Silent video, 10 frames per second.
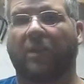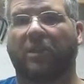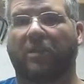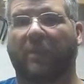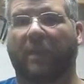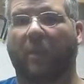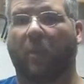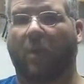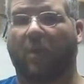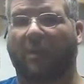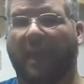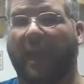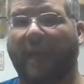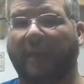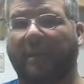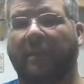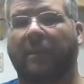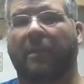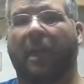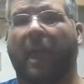to make it watertight.
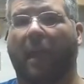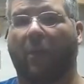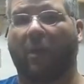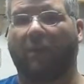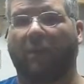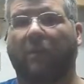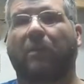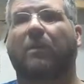However,